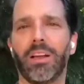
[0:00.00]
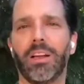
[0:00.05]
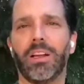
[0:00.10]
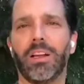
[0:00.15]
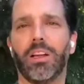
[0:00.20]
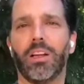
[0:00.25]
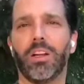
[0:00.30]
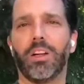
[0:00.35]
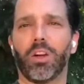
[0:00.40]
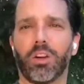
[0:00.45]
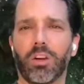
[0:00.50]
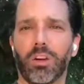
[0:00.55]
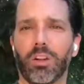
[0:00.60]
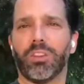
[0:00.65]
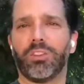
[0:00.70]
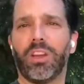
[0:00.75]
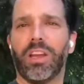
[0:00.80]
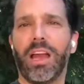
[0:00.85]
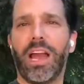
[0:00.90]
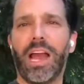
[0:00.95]

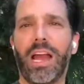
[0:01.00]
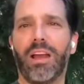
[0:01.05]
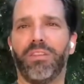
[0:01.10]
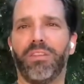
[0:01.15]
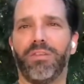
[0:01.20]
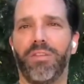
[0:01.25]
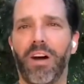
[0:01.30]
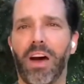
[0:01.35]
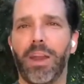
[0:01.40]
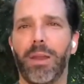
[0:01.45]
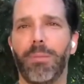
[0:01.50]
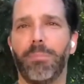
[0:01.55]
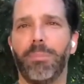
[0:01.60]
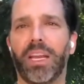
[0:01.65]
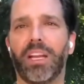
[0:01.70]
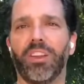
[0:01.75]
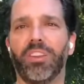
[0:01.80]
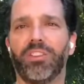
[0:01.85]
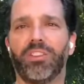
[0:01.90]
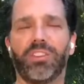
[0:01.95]
Girls, have fun,
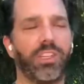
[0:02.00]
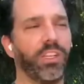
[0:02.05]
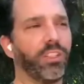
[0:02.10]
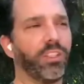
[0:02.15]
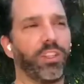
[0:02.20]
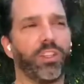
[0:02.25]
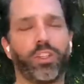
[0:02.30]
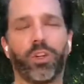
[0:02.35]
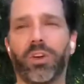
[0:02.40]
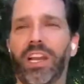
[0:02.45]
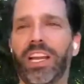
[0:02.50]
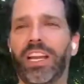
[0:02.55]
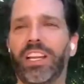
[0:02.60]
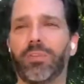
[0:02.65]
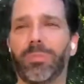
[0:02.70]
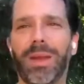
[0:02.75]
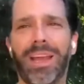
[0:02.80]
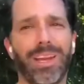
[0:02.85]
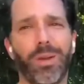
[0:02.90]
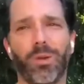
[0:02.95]
because there's a trans
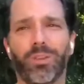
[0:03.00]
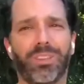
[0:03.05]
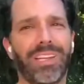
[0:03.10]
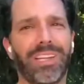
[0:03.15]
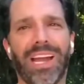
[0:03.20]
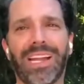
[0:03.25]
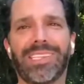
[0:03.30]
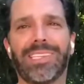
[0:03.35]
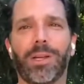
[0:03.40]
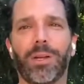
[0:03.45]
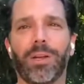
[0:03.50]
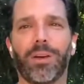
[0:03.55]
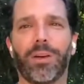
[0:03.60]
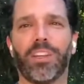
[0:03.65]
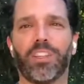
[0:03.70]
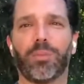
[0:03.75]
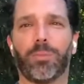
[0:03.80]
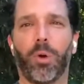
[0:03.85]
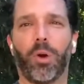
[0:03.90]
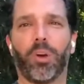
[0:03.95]
man who's not so good at
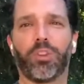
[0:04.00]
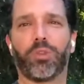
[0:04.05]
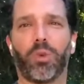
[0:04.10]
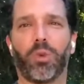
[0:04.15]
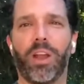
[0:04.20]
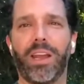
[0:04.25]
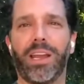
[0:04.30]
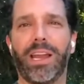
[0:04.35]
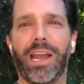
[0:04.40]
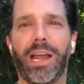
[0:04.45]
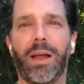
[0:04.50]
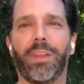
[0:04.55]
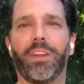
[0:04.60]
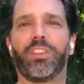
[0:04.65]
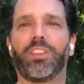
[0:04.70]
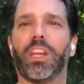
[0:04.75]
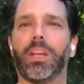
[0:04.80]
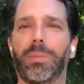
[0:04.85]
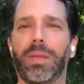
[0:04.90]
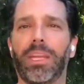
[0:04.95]
sports right now that's
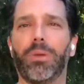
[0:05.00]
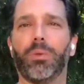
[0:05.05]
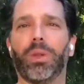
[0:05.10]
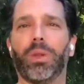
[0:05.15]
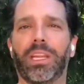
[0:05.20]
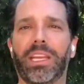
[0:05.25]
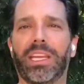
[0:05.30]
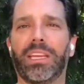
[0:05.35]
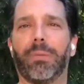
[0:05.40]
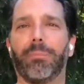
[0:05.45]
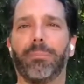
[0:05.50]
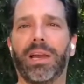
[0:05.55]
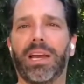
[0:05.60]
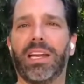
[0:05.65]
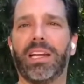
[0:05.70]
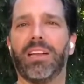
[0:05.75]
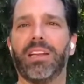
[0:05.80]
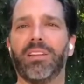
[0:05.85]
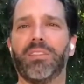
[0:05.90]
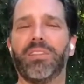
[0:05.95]
going to be really
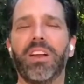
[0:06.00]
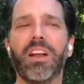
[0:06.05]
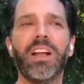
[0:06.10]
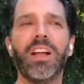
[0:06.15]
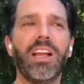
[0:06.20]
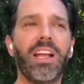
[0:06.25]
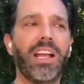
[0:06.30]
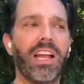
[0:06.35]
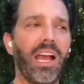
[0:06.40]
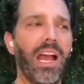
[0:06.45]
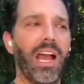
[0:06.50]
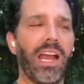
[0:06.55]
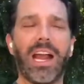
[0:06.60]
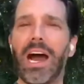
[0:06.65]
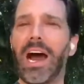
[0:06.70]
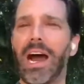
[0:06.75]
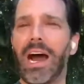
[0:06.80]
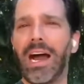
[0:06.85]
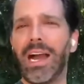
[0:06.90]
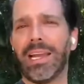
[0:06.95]
competitive at a
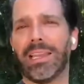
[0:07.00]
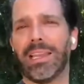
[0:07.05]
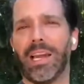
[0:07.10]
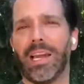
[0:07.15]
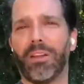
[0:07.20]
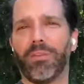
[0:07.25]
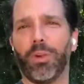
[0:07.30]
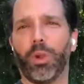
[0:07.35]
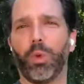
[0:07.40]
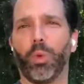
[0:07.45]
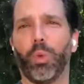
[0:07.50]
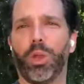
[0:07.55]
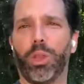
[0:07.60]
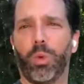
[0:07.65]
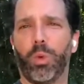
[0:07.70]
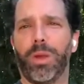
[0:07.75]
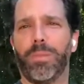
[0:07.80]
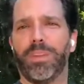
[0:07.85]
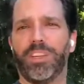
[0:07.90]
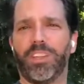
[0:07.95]
high level with
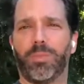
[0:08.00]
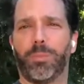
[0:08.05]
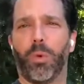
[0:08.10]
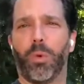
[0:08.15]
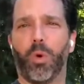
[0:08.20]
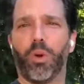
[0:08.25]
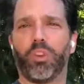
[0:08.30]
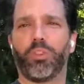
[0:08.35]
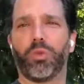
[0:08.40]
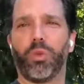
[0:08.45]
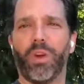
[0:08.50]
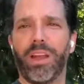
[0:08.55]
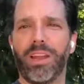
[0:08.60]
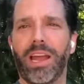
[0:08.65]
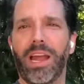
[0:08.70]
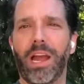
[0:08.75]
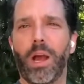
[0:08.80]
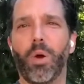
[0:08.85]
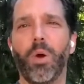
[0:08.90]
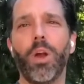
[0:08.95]
women's sports right
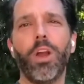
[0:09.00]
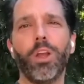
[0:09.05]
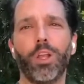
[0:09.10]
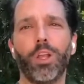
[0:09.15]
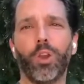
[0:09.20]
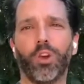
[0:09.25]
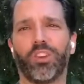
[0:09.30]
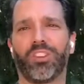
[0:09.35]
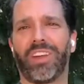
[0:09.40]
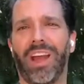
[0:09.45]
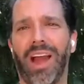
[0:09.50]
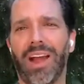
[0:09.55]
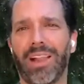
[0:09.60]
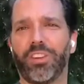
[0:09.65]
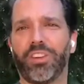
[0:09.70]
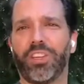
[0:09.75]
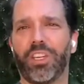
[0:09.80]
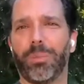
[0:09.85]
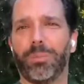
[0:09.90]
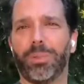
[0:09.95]
now. Your
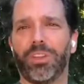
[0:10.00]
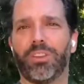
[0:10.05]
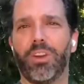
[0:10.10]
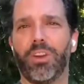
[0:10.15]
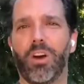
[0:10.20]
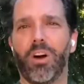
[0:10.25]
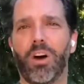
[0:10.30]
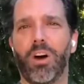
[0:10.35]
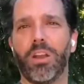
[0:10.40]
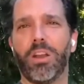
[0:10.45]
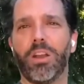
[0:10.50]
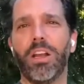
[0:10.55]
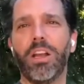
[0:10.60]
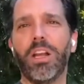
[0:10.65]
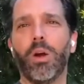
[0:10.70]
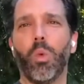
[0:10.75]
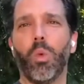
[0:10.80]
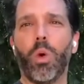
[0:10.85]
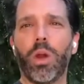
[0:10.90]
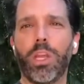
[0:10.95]
scholarship is gone.
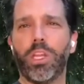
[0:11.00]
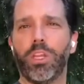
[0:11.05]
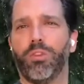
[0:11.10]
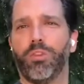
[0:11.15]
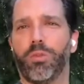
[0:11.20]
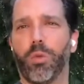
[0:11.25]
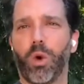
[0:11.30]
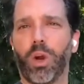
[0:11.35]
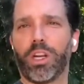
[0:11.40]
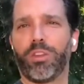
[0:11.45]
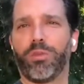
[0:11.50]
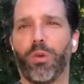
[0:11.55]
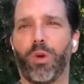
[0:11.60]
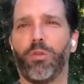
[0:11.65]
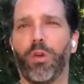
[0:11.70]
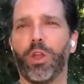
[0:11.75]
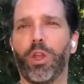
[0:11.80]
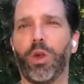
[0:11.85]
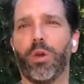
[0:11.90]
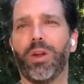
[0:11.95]
What you've worked for
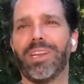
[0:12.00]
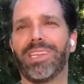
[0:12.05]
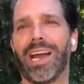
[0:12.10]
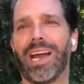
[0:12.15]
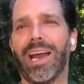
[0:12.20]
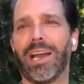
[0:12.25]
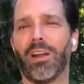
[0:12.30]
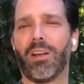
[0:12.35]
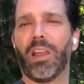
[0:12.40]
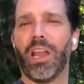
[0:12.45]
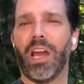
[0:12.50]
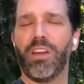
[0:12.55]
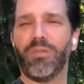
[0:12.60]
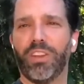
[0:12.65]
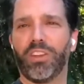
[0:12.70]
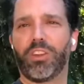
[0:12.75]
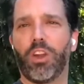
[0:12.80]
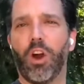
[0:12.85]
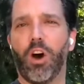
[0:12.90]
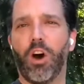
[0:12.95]
your entire life
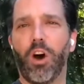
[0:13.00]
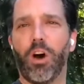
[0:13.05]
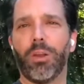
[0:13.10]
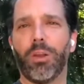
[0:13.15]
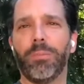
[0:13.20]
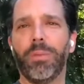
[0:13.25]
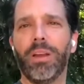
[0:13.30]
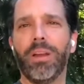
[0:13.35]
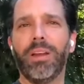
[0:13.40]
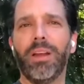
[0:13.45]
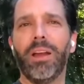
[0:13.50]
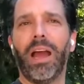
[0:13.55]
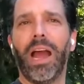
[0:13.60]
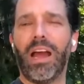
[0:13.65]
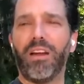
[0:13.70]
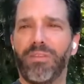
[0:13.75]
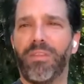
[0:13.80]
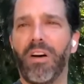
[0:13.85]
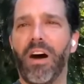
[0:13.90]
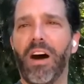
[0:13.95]
is gone.
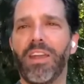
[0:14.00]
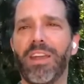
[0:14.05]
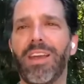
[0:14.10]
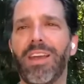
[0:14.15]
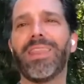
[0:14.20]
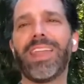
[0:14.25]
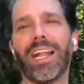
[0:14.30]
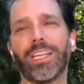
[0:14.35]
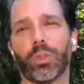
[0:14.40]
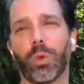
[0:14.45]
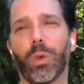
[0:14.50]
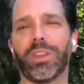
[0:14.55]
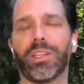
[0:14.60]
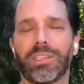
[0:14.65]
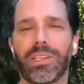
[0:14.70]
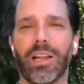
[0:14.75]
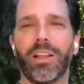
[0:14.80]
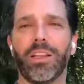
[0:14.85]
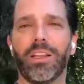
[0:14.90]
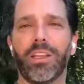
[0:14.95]
Have fun. That's what they're
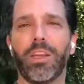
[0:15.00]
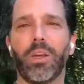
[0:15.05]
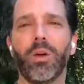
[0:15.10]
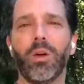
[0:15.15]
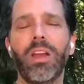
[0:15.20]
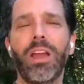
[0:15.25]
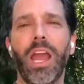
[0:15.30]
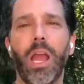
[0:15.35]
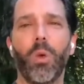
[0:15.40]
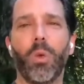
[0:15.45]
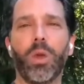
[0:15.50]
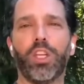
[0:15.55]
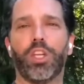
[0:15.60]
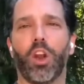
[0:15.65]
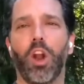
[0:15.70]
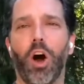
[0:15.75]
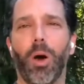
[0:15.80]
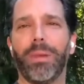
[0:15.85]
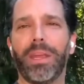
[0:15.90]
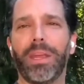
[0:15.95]
telling you. And we should
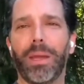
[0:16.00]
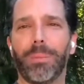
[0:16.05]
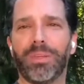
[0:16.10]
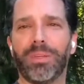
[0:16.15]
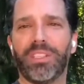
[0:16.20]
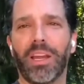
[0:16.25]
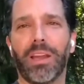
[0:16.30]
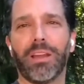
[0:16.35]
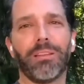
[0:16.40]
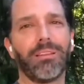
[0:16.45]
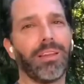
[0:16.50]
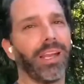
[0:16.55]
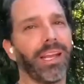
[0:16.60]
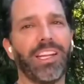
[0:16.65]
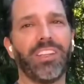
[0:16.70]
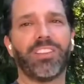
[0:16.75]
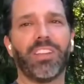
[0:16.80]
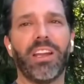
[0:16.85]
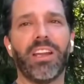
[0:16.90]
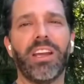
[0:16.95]
all be upset. Like I
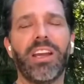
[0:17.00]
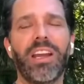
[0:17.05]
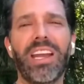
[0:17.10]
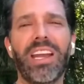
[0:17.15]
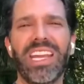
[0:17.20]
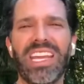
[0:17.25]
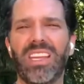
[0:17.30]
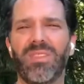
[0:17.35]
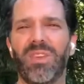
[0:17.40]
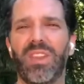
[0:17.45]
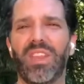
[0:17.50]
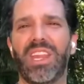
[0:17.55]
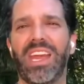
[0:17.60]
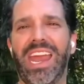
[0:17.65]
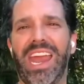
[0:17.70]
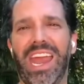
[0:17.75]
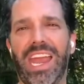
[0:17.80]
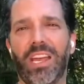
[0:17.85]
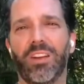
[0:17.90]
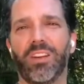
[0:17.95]
said, even the
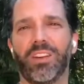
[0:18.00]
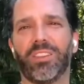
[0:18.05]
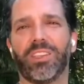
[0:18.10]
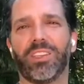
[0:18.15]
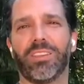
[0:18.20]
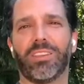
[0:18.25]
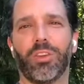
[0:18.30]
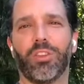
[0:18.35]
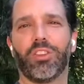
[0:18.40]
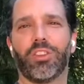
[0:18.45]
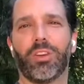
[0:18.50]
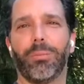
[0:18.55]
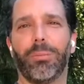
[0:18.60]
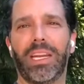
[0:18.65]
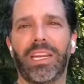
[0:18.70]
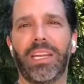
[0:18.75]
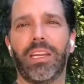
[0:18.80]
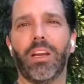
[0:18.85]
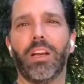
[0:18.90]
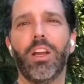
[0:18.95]
haters on social
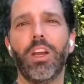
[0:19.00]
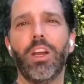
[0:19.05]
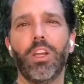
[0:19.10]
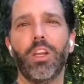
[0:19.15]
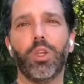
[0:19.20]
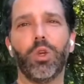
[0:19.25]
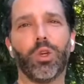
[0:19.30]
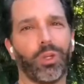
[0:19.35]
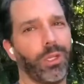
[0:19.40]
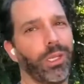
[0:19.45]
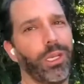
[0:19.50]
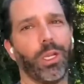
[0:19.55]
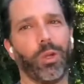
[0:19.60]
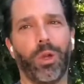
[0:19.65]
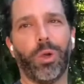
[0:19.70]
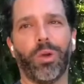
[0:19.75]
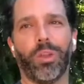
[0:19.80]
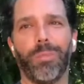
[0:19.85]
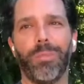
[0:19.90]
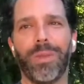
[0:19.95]
media usually agree
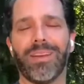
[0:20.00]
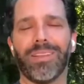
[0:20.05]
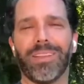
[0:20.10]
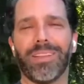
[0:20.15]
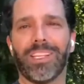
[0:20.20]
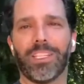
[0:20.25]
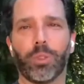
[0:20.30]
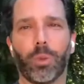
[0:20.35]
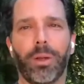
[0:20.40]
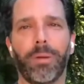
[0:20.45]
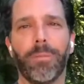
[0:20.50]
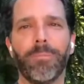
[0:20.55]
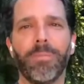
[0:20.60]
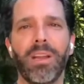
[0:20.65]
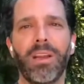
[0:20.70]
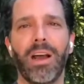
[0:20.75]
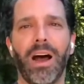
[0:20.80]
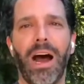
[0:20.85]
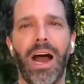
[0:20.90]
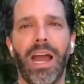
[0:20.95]
with me on this one.
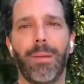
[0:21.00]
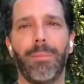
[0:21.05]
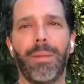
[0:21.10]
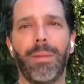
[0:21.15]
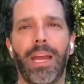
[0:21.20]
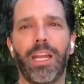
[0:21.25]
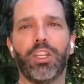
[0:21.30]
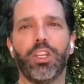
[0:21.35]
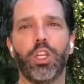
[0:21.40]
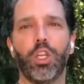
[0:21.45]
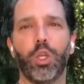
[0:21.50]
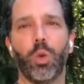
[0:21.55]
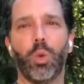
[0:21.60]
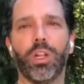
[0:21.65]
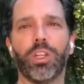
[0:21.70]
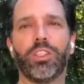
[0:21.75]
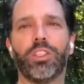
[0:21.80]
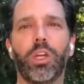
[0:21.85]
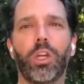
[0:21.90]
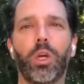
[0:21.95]
I imagine you will
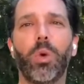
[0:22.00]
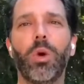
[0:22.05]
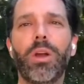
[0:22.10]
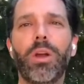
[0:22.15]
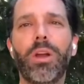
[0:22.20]
too.